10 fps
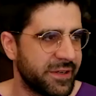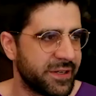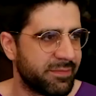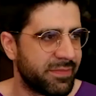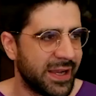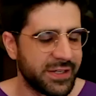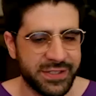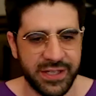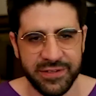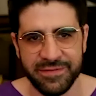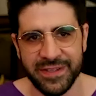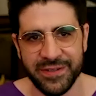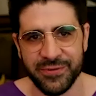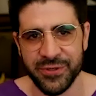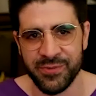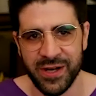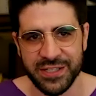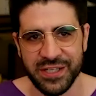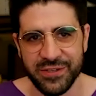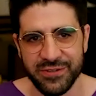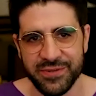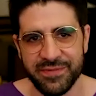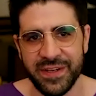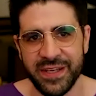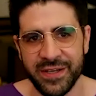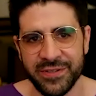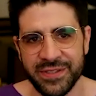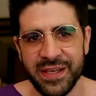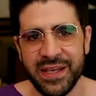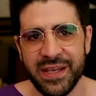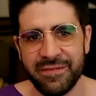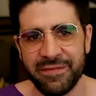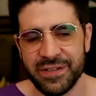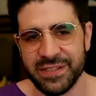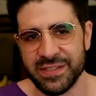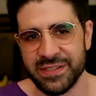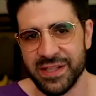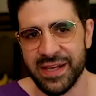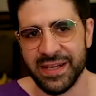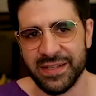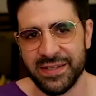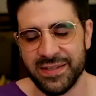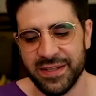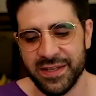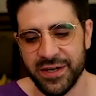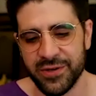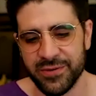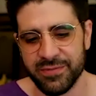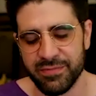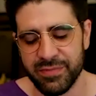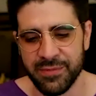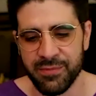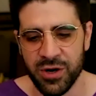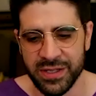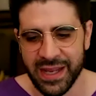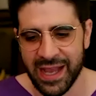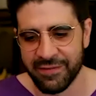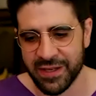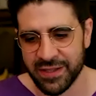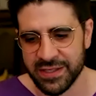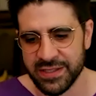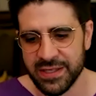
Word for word: you're by yourself in a room watching YouTube videos versus like you know me and Marley having the